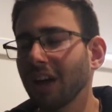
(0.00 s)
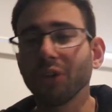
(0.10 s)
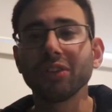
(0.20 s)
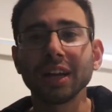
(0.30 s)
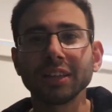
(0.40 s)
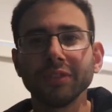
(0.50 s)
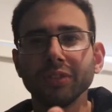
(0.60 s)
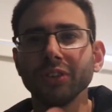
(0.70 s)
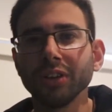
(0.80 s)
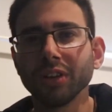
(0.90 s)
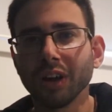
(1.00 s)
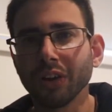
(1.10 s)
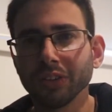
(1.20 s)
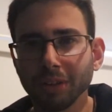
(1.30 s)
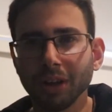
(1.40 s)
I was acting fully, you know,
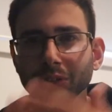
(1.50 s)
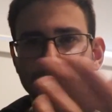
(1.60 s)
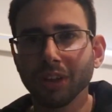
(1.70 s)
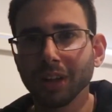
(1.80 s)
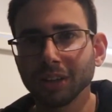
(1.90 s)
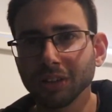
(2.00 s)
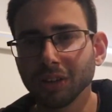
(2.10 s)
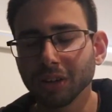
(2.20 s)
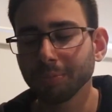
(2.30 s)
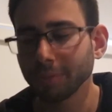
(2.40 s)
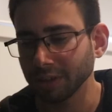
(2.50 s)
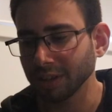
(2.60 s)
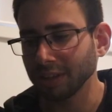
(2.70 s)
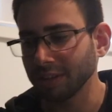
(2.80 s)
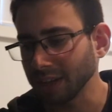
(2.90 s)
I was like, you know,
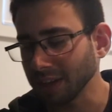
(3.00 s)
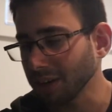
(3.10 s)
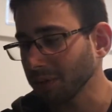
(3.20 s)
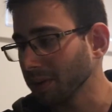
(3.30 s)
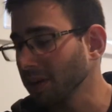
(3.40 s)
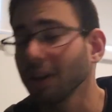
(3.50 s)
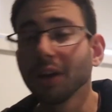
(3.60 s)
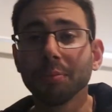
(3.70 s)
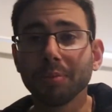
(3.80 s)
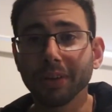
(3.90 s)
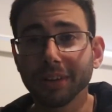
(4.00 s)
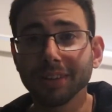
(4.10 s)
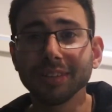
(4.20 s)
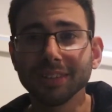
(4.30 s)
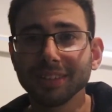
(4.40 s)
pretending to get into it. But
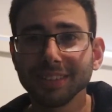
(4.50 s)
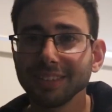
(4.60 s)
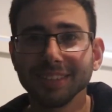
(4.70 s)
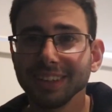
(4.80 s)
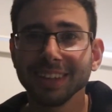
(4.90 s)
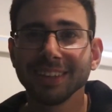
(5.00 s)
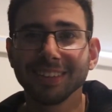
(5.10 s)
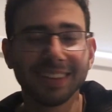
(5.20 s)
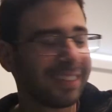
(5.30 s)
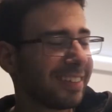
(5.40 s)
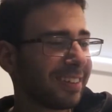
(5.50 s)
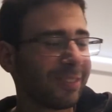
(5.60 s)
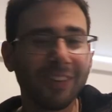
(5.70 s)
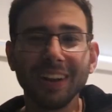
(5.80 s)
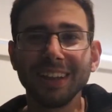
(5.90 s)
it's
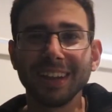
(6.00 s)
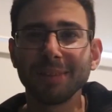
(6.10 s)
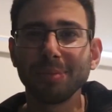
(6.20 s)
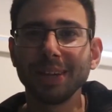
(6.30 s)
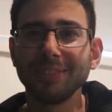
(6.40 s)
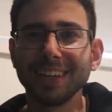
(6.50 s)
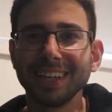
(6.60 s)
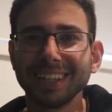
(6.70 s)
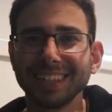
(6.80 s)
just funny, like, being me.